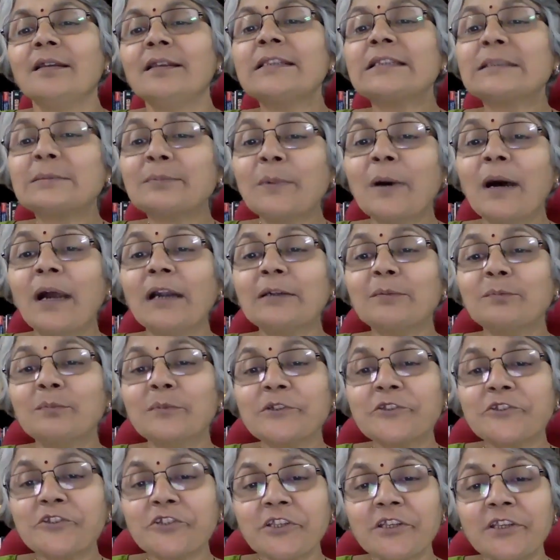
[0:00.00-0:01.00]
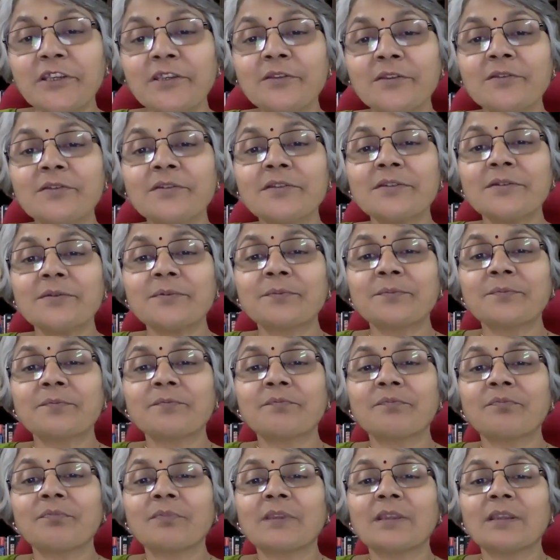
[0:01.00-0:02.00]
smart machines
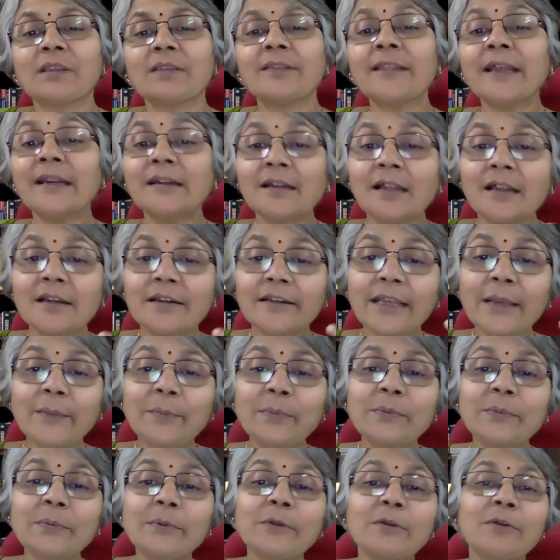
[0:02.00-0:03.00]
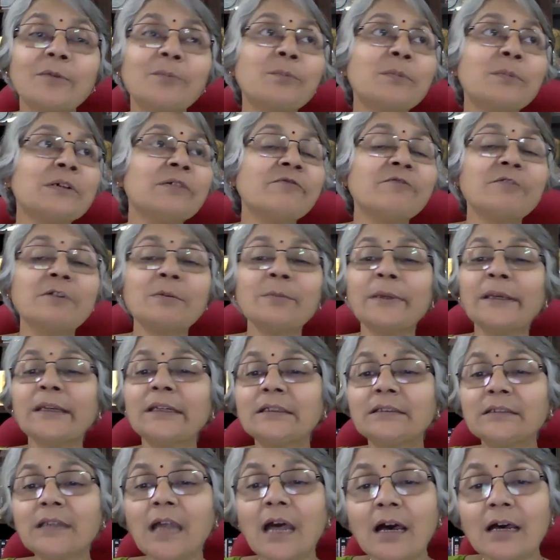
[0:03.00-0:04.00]
that are capable of
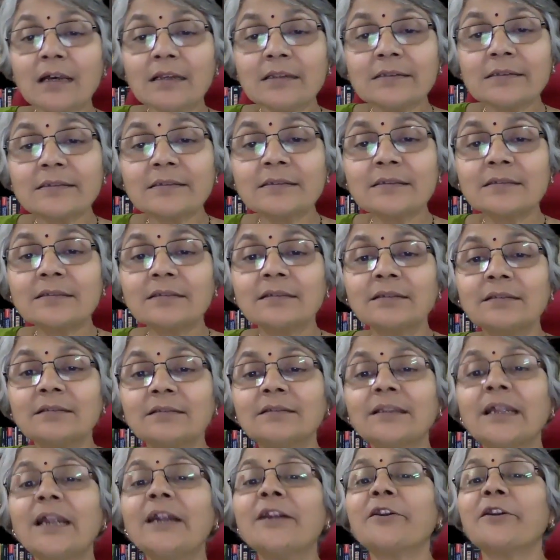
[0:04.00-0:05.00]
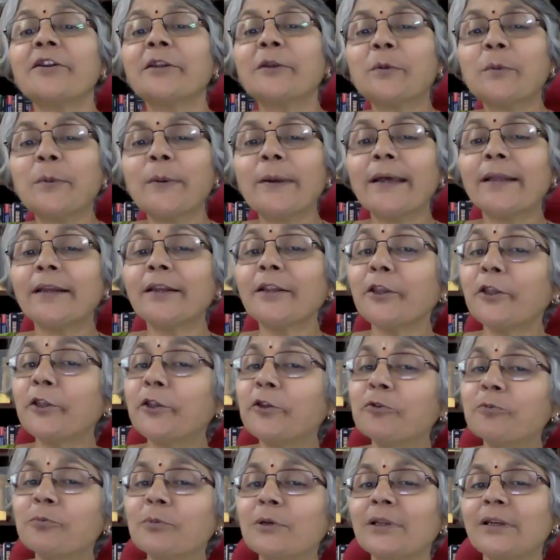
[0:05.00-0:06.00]
performing tasks that require
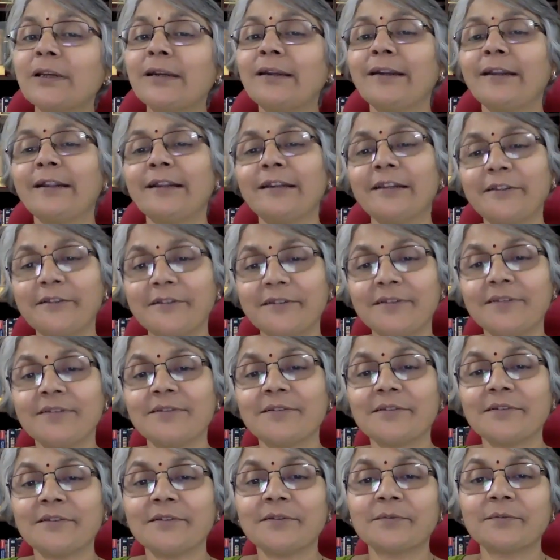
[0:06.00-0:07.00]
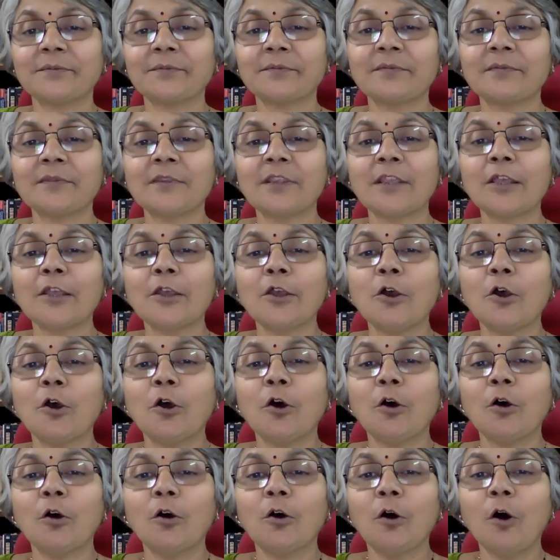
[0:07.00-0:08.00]
human intelligence.
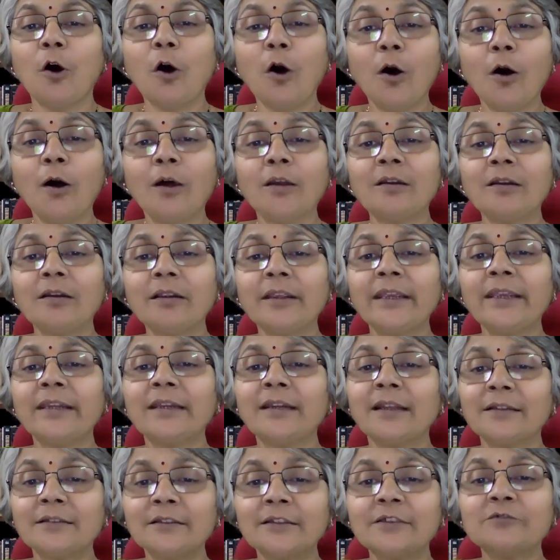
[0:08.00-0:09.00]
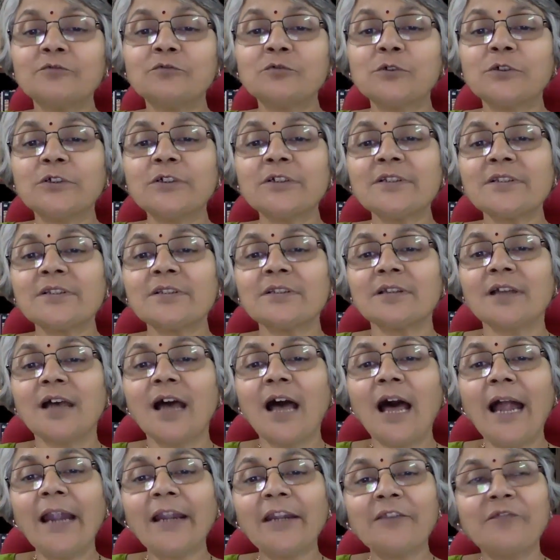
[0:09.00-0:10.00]
Or, in other words,
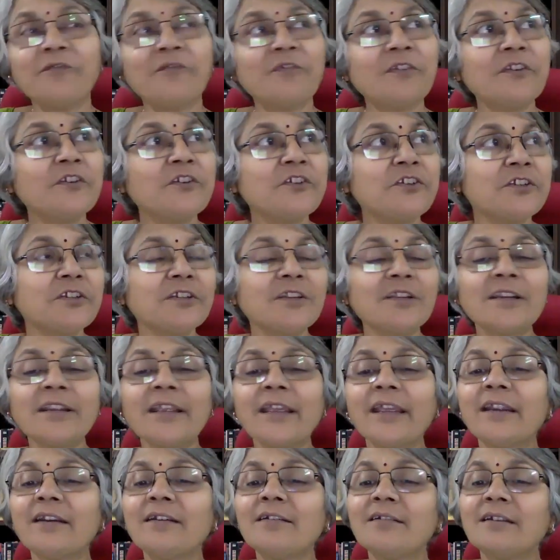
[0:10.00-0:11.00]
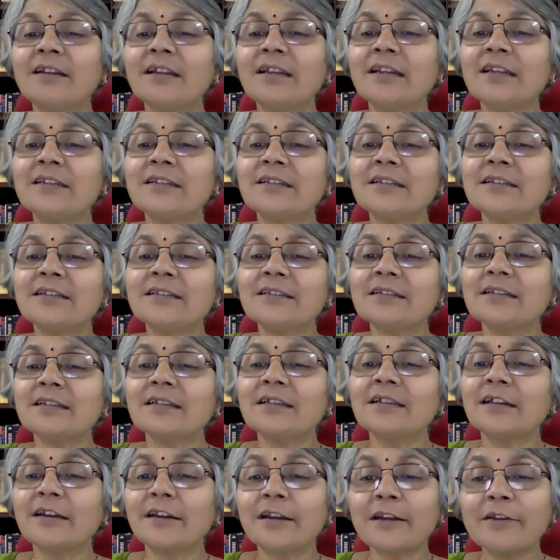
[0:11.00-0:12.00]
artificial intelligence
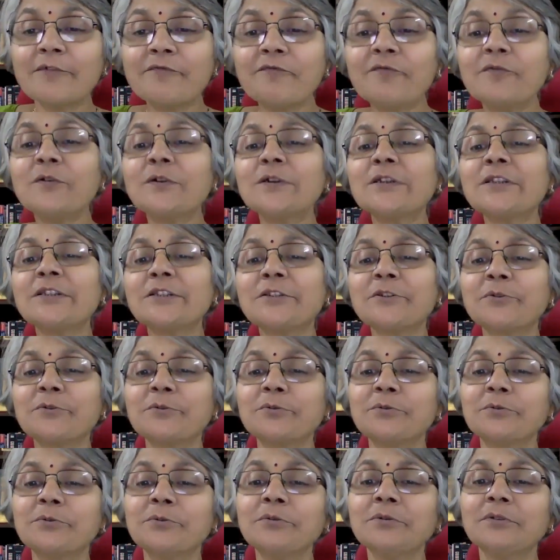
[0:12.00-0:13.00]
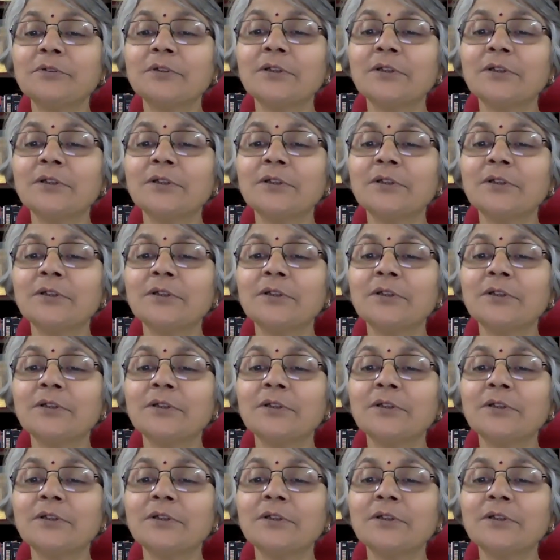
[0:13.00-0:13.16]
refers to